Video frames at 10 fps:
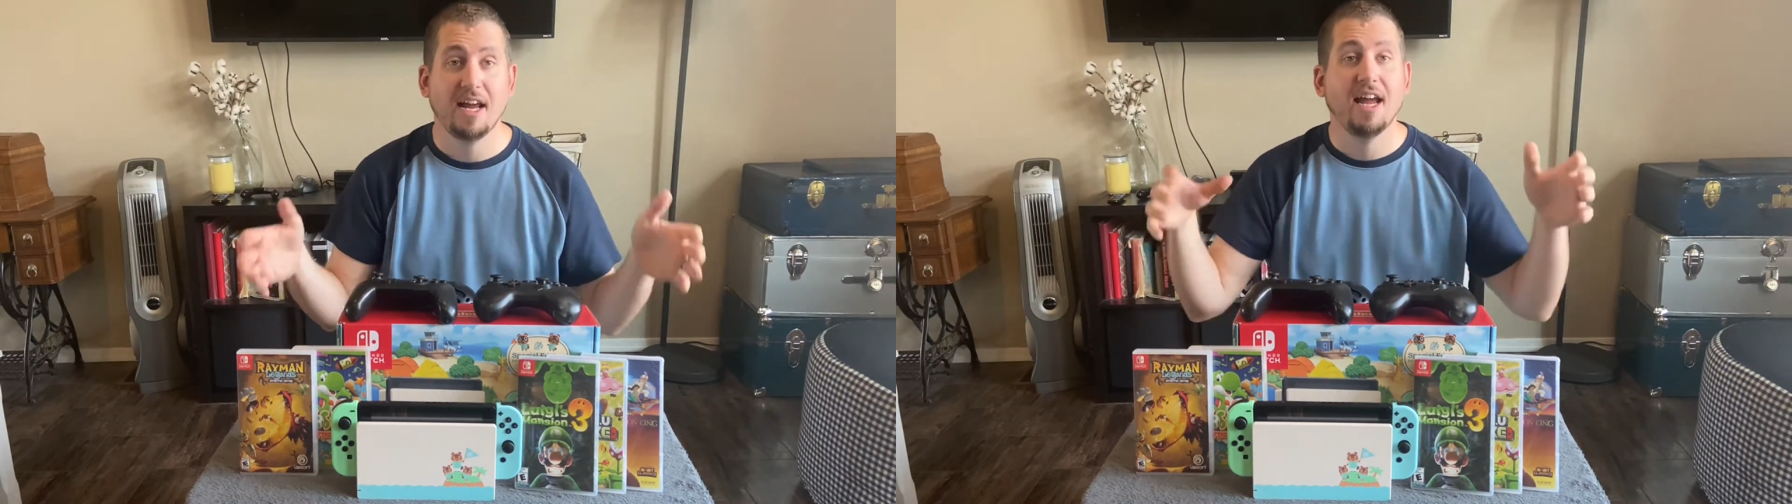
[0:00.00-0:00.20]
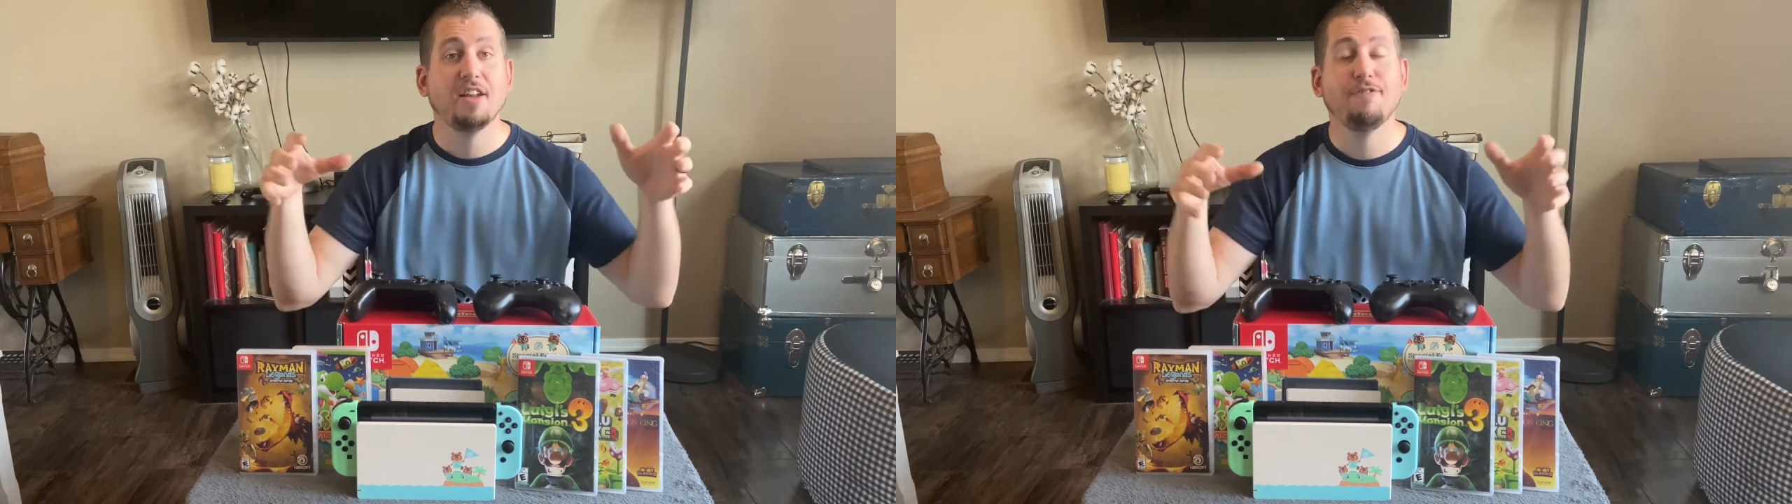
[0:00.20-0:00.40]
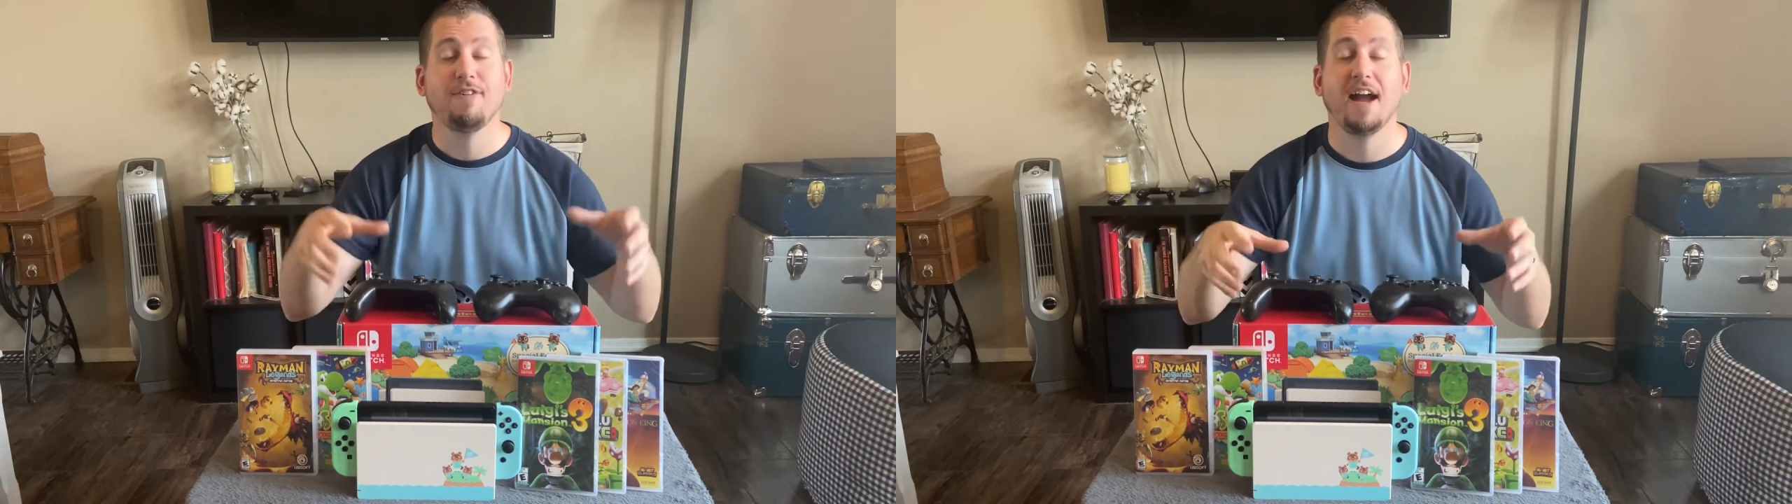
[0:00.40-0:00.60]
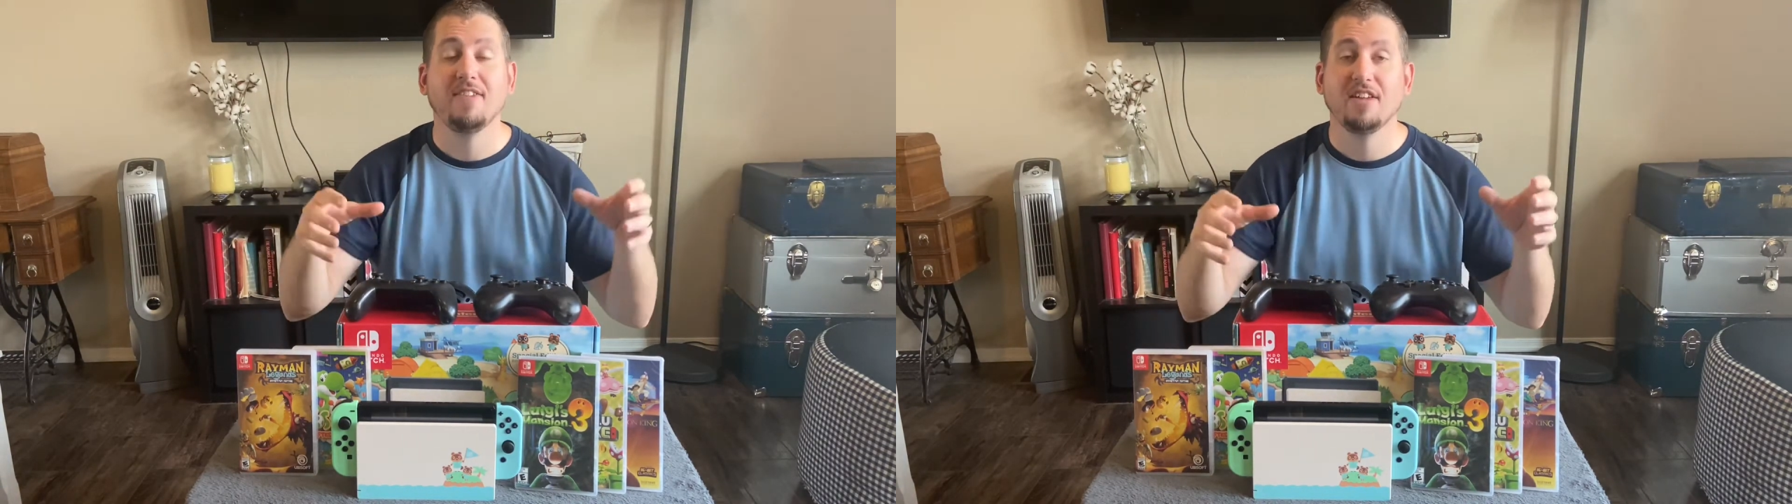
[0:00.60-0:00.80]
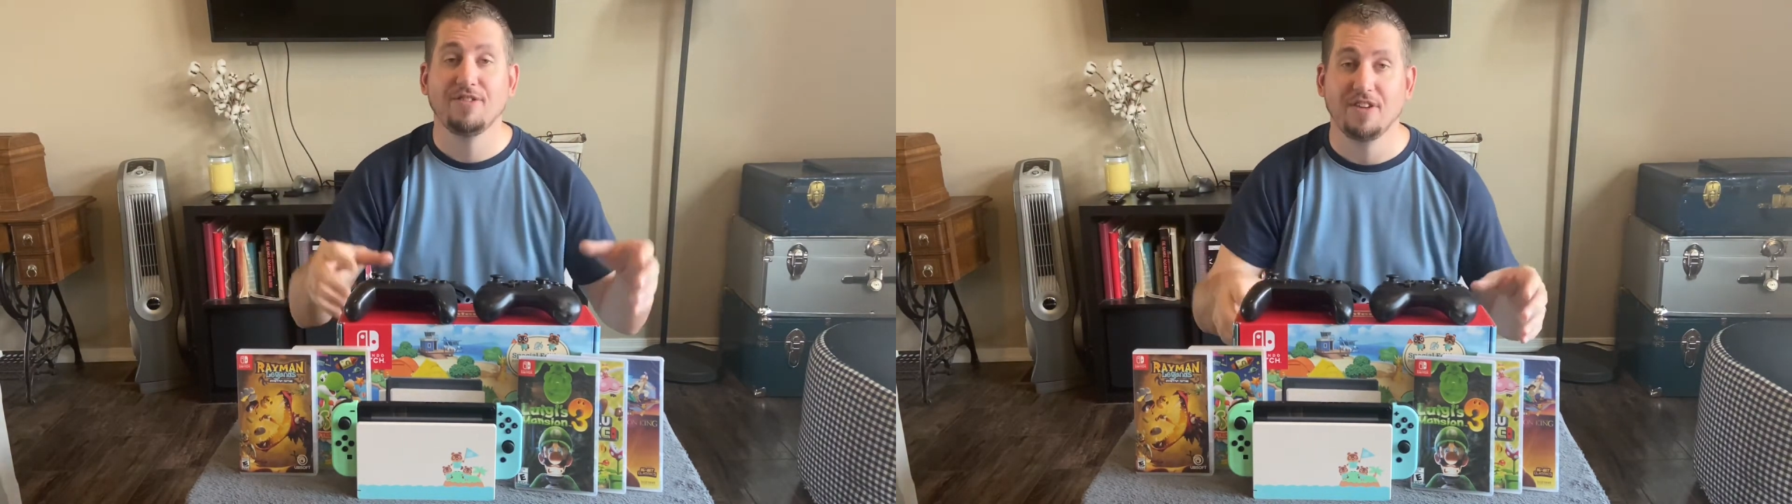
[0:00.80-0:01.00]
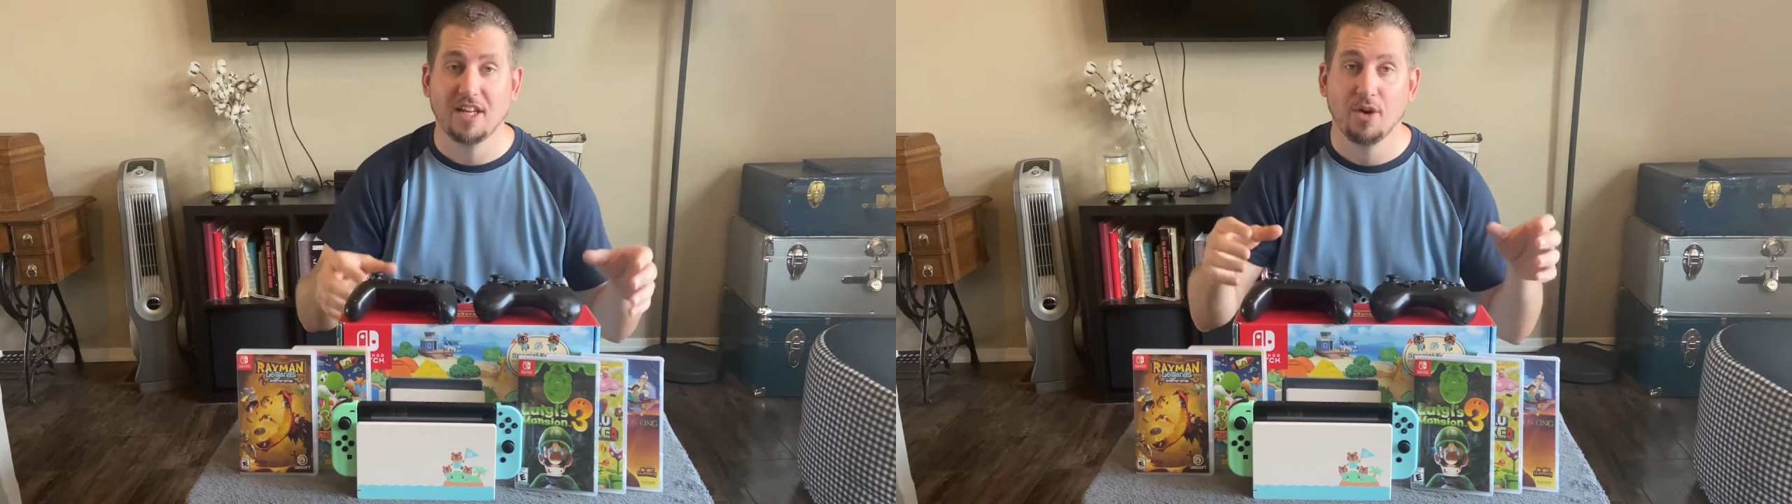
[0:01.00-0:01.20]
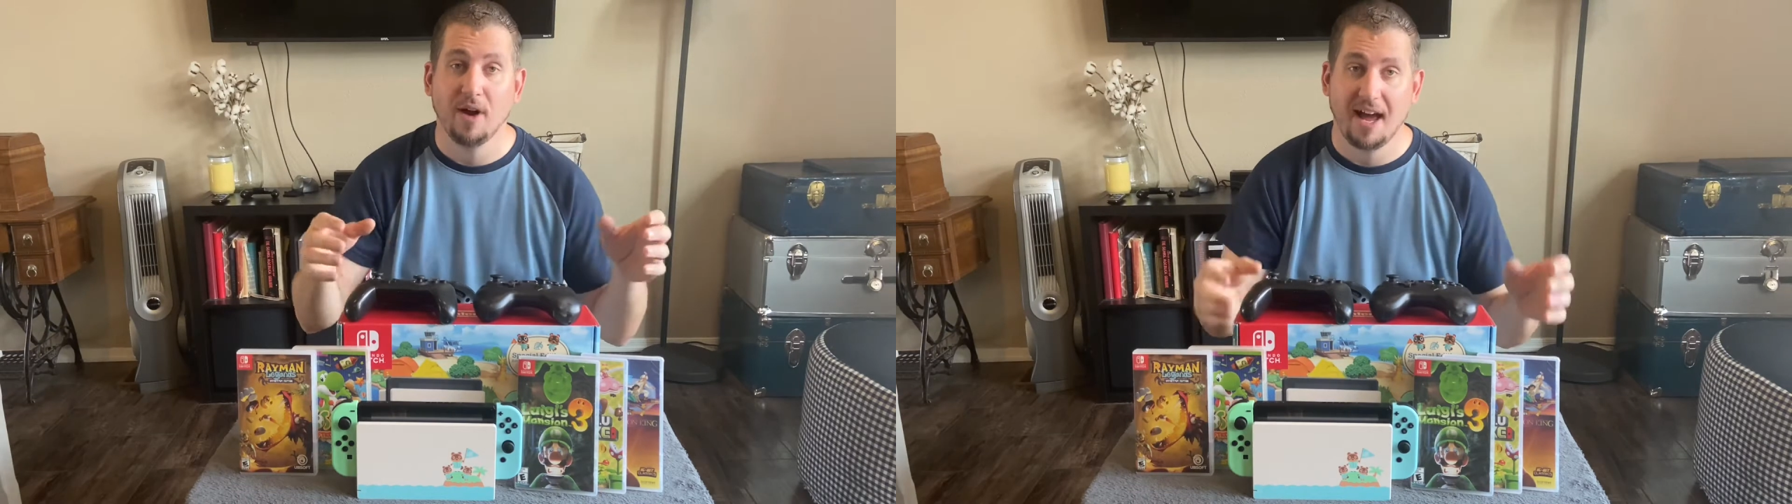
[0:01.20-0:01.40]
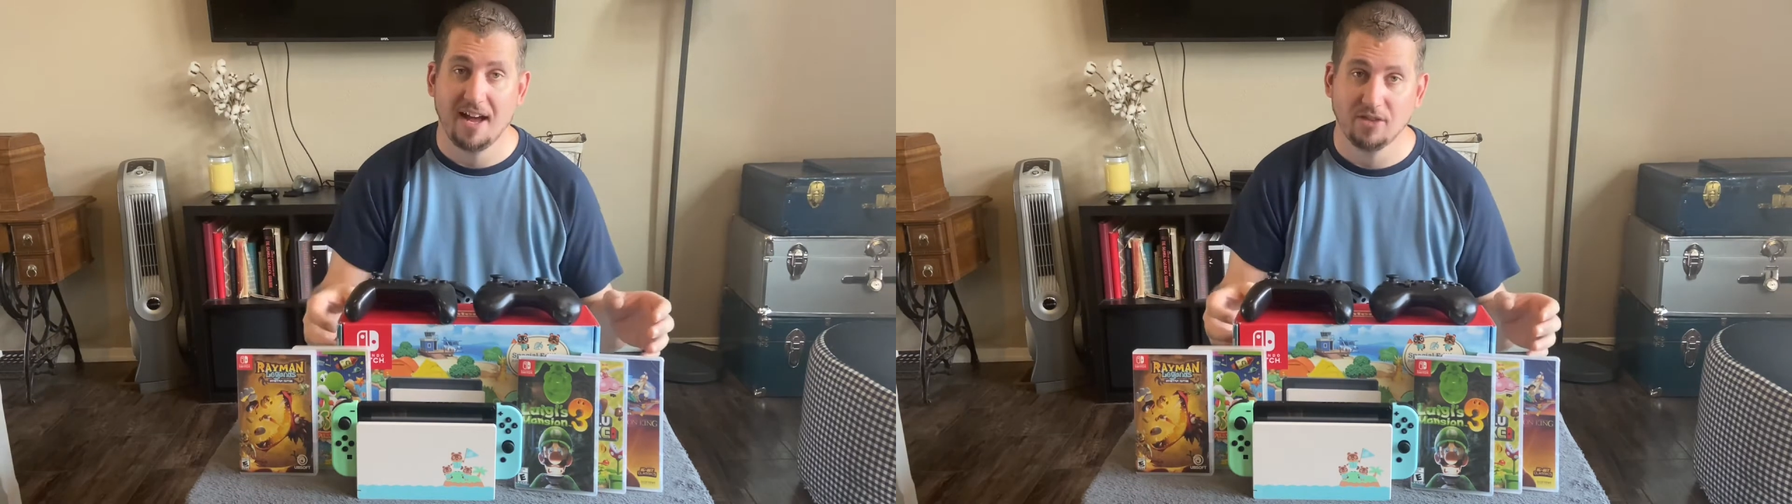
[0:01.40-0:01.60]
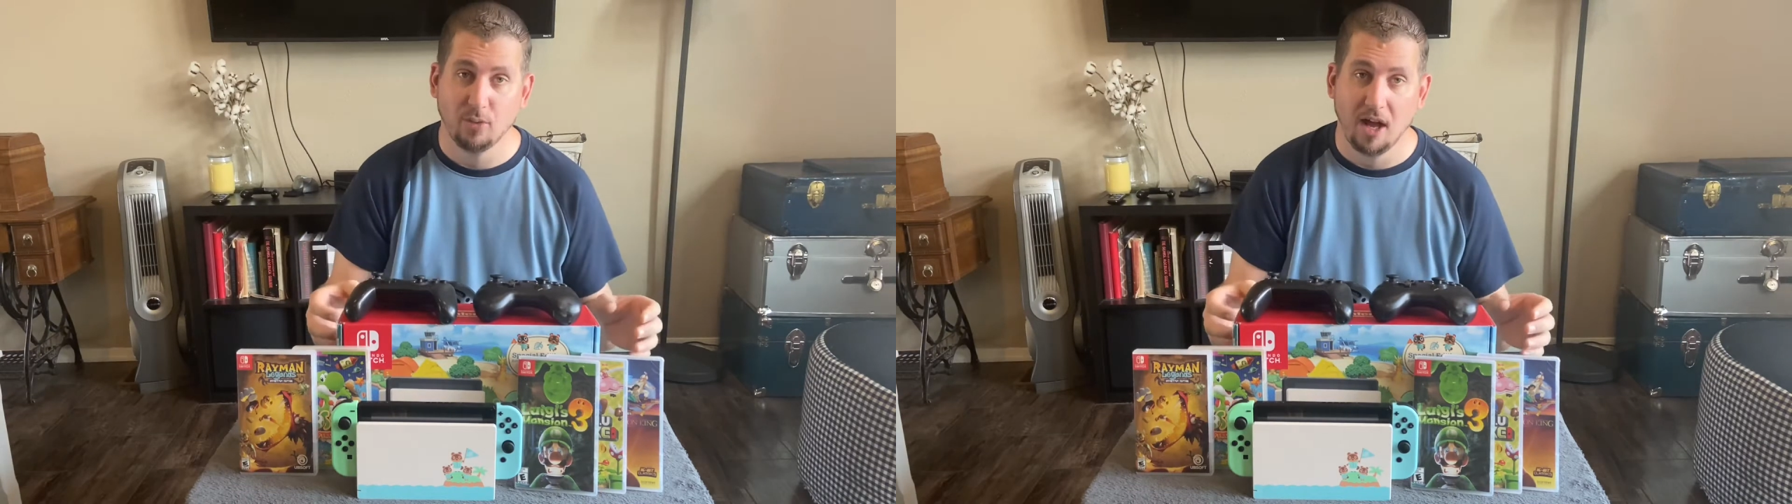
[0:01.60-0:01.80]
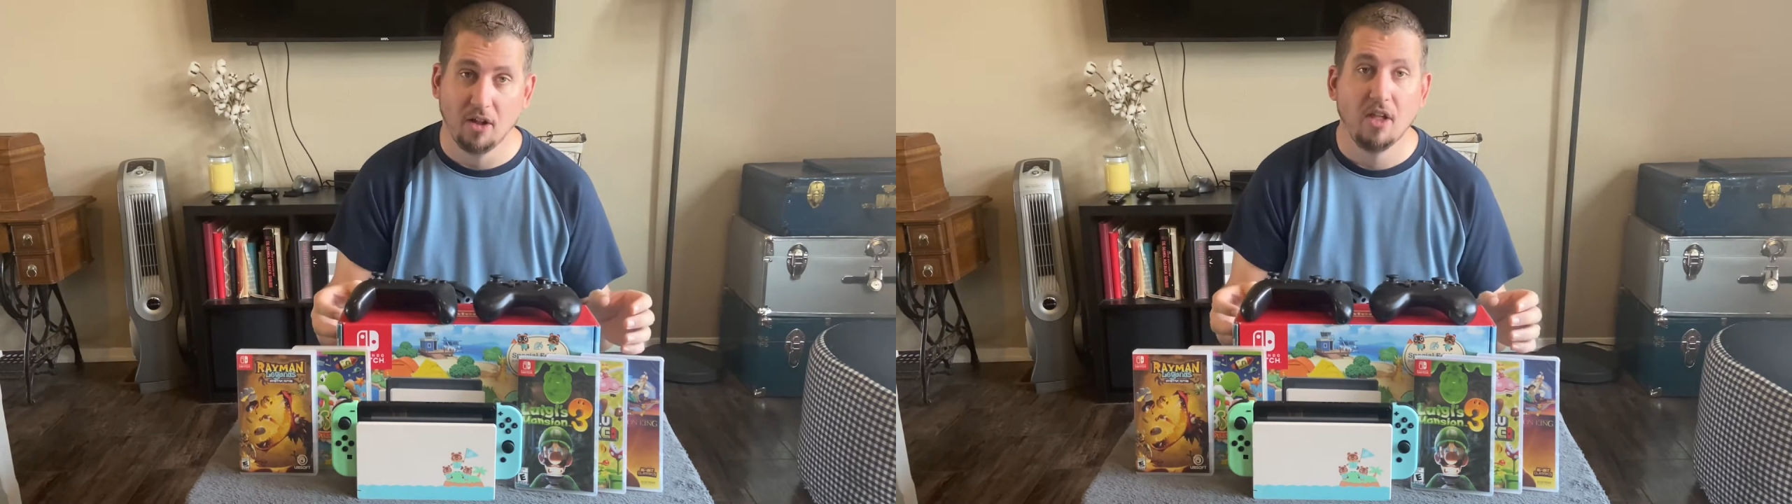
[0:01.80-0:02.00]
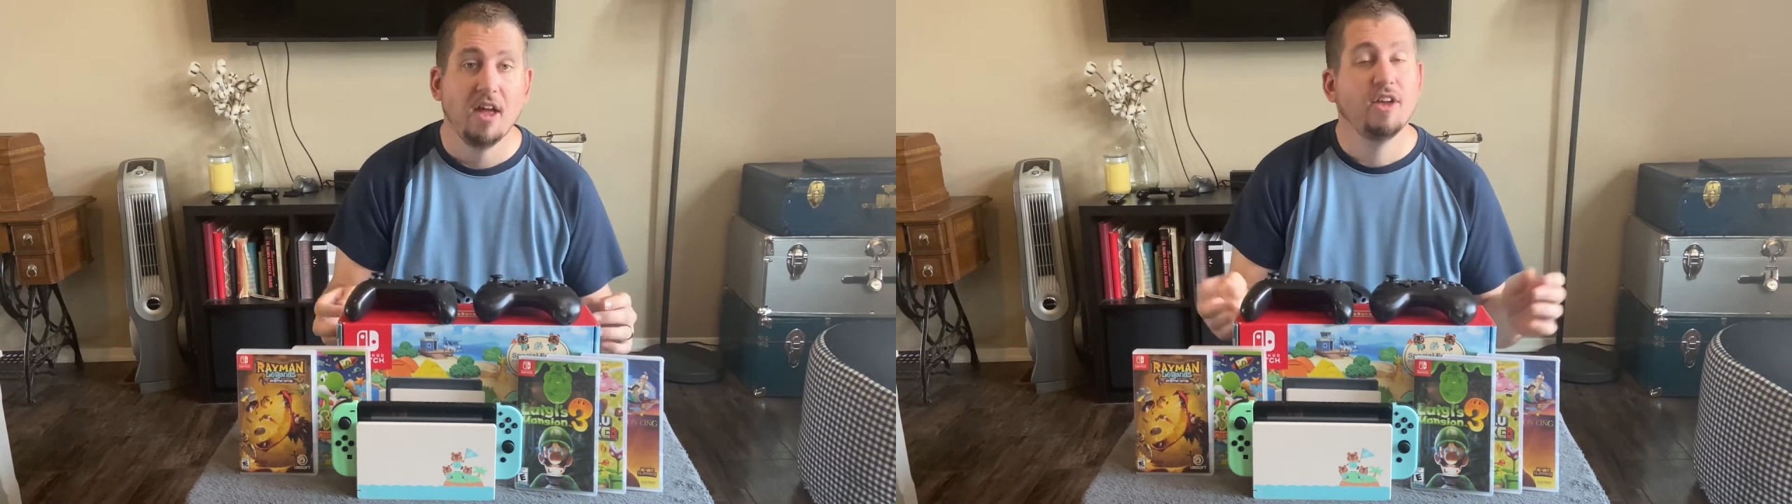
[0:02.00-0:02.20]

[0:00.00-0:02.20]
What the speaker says: and to find this video as well.